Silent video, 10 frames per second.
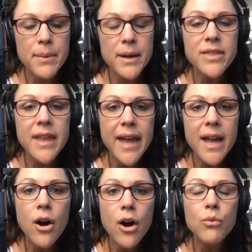but they
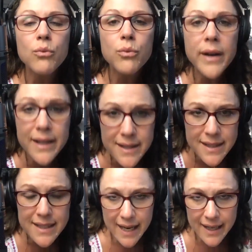are
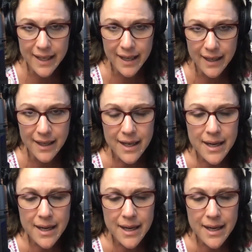ransacking